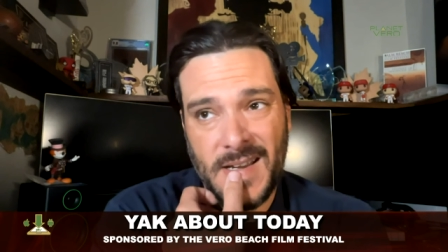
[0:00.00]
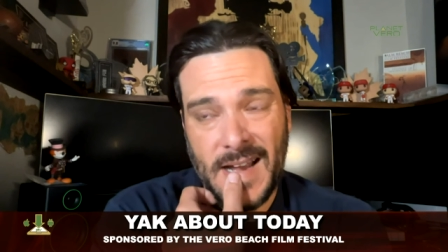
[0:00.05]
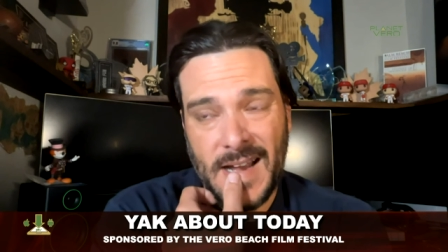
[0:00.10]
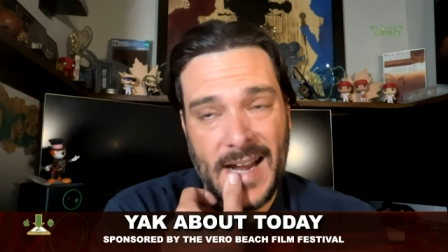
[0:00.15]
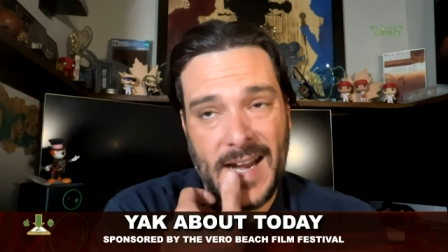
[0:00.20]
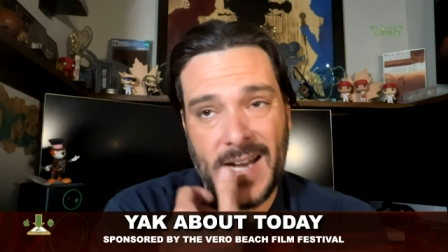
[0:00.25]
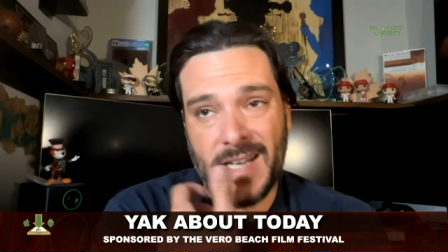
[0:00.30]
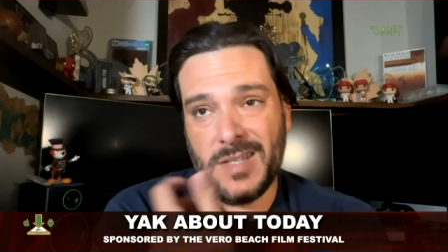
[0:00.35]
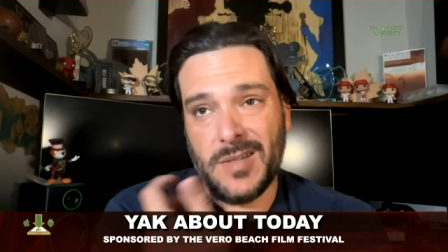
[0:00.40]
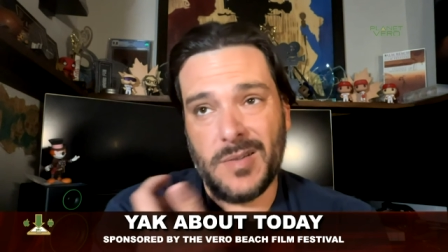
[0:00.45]
I
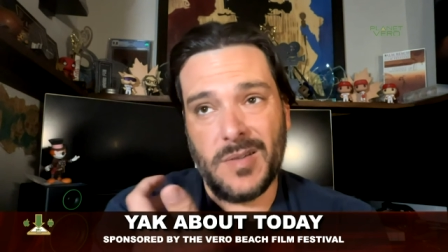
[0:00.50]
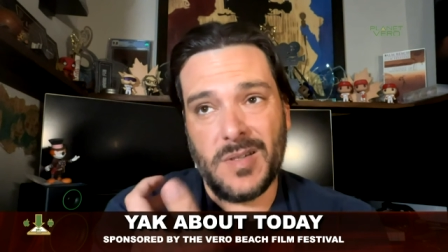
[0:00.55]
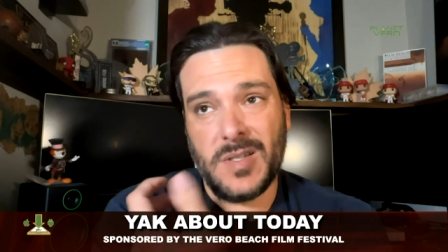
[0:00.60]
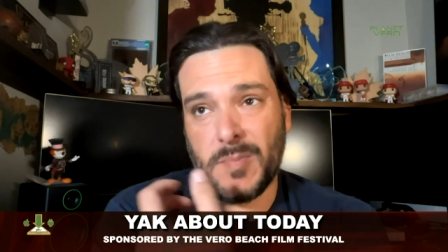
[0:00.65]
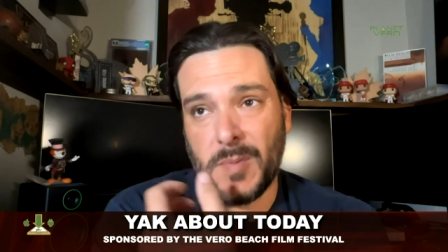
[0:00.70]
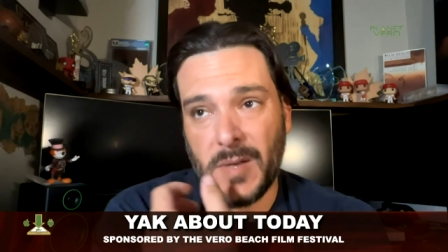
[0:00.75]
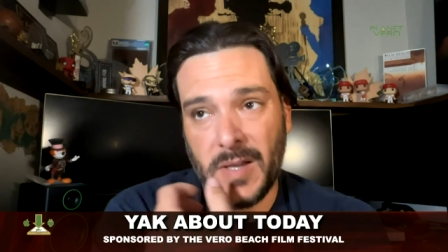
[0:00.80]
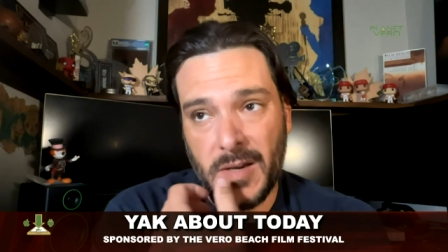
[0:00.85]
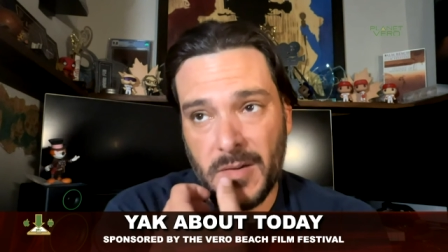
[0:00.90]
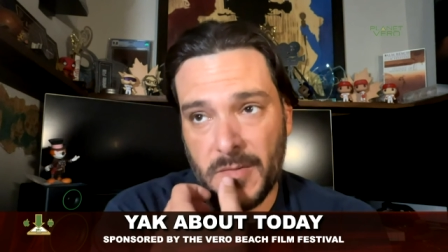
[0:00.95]
had to
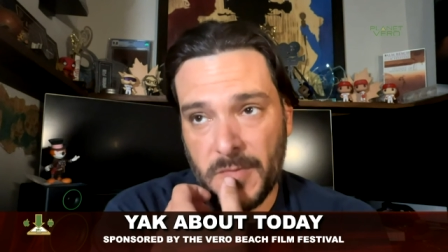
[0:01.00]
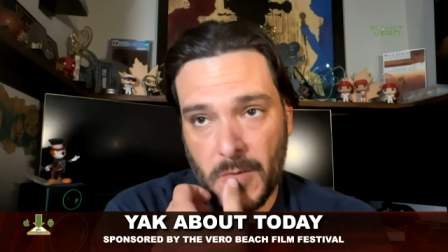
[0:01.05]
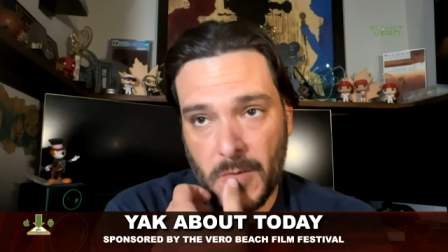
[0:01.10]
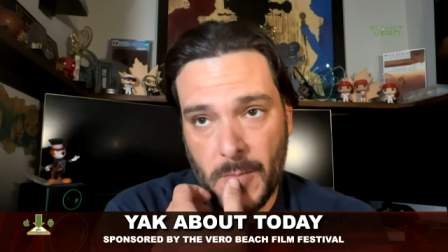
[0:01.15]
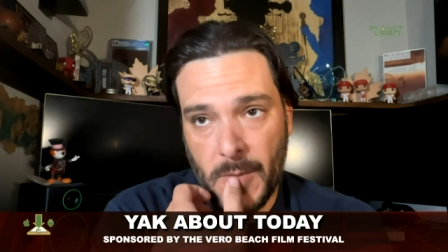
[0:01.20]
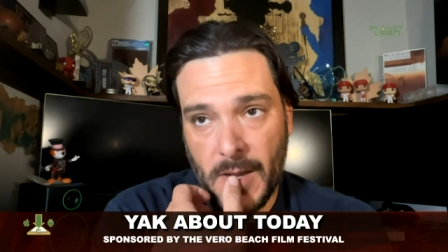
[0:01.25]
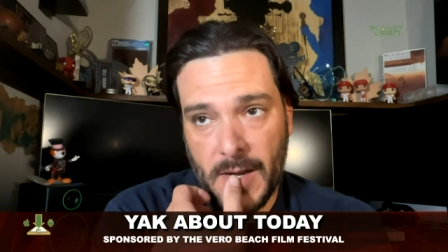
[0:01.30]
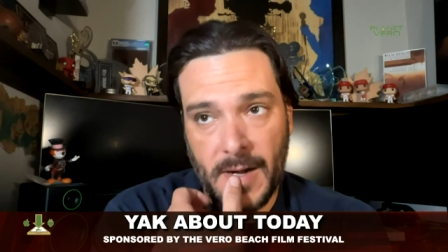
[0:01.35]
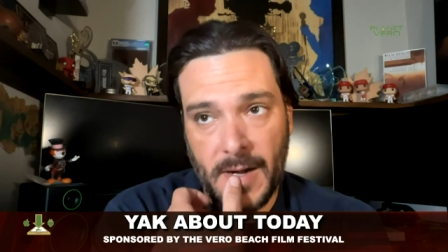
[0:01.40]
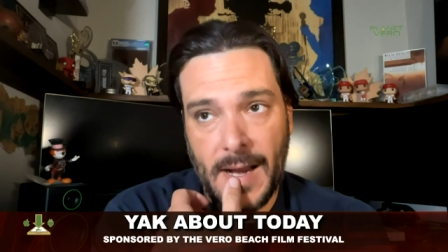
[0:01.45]
explain for
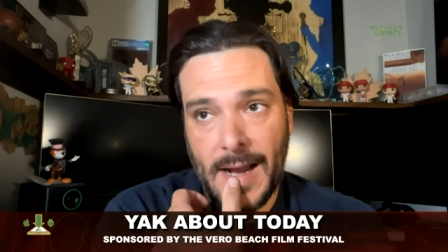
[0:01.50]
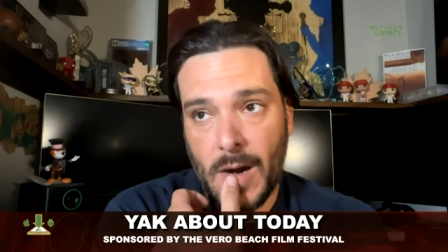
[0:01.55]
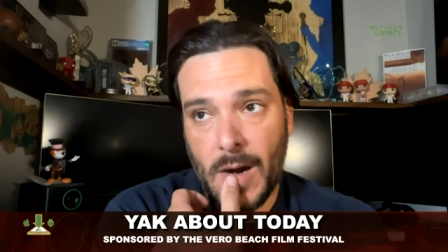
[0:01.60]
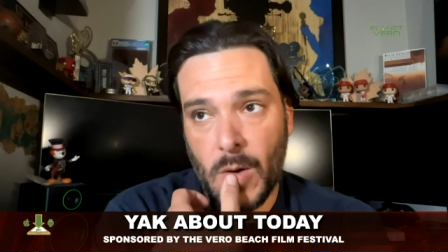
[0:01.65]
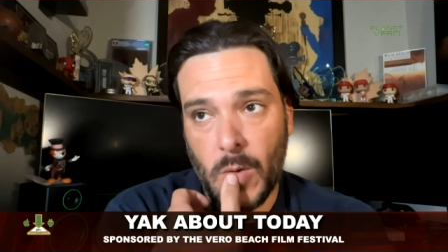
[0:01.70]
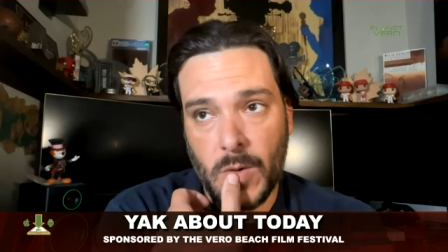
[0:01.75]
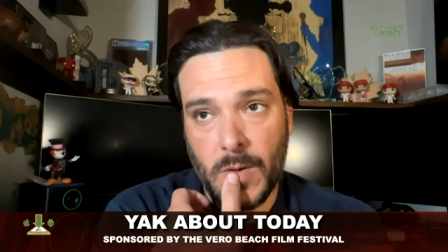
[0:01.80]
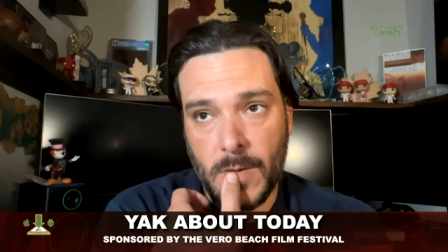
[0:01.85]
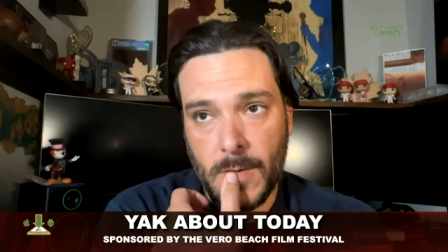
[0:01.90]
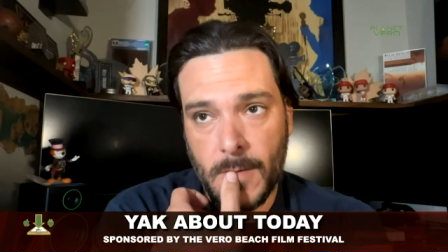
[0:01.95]
about an
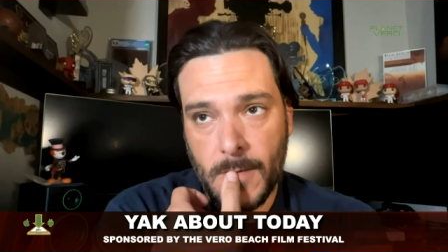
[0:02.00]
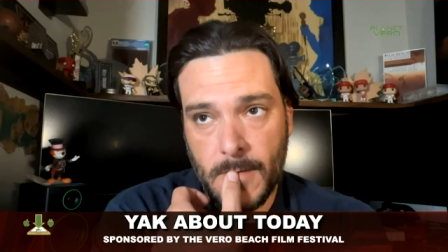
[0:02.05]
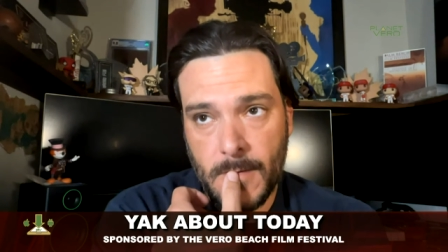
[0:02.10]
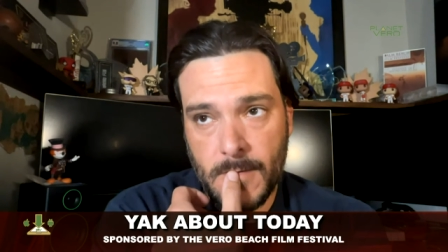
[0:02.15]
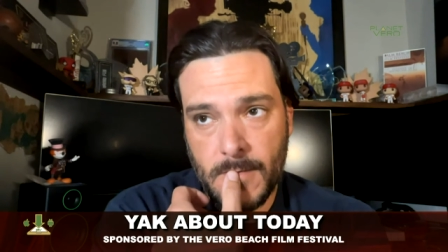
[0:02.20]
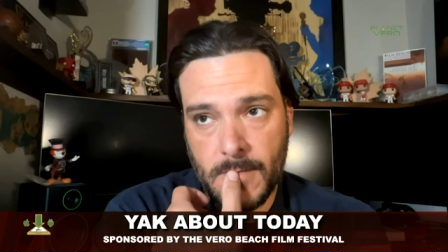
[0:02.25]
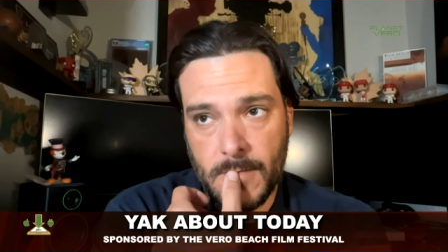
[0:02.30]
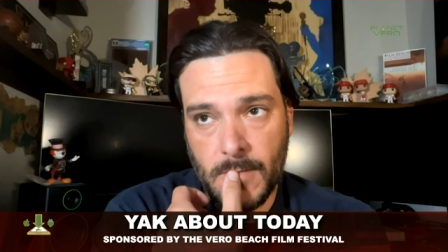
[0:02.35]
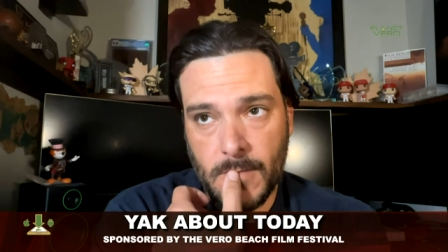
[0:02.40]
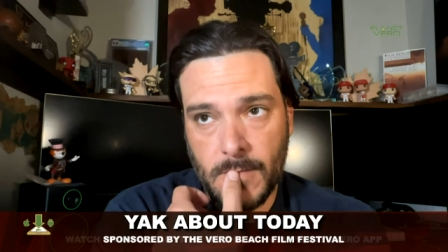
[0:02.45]
hour,
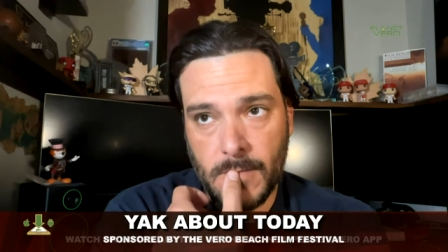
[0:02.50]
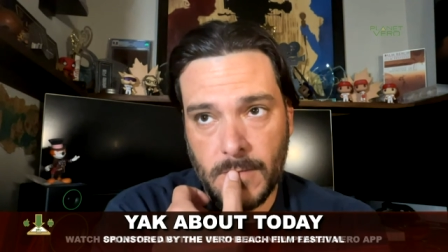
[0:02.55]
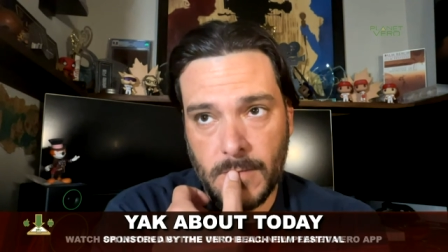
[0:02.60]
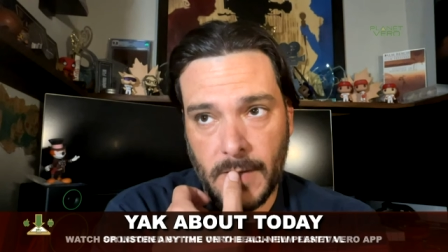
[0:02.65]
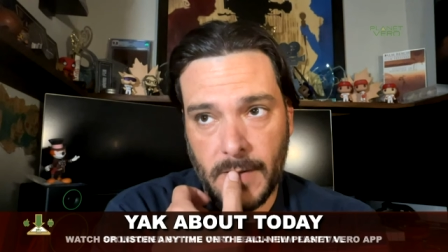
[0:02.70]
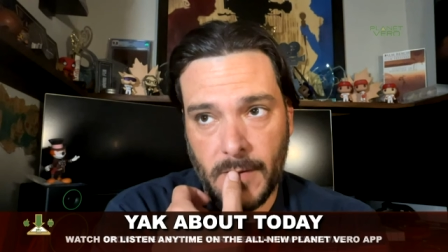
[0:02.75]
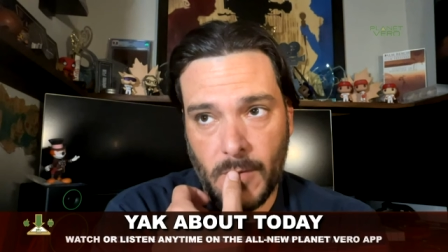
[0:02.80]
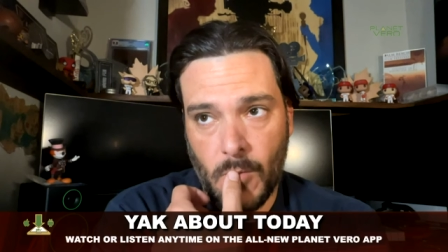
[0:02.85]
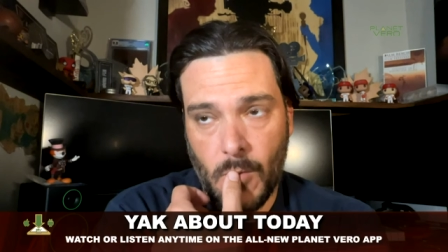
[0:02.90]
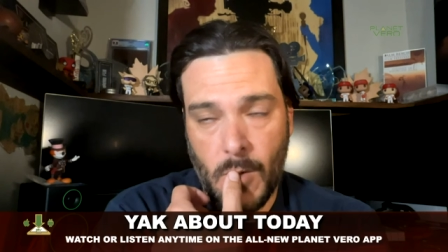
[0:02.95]

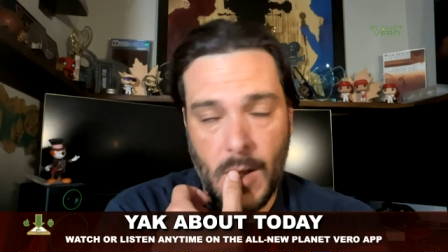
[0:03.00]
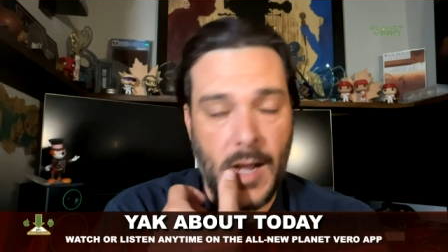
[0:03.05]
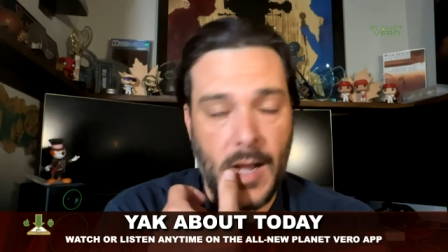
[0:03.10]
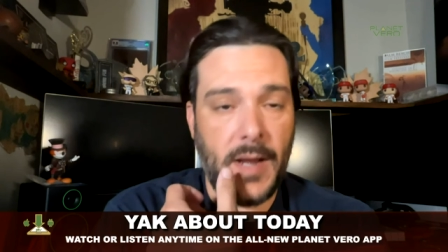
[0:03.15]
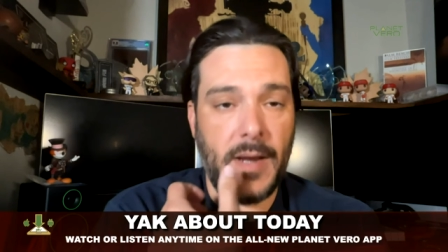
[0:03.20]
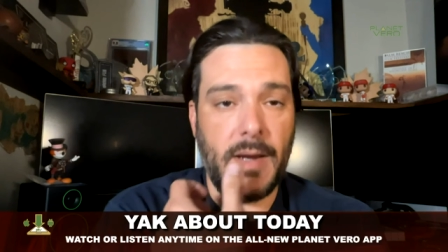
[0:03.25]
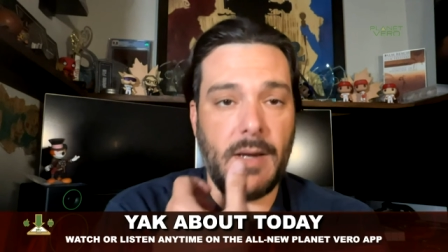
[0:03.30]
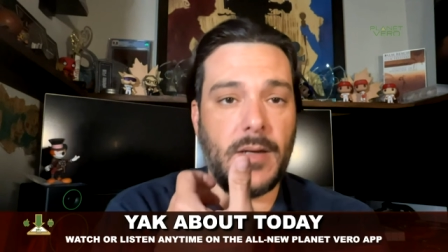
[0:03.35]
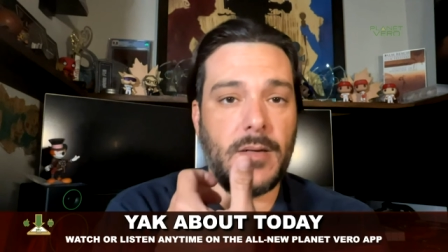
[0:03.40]
like, wow.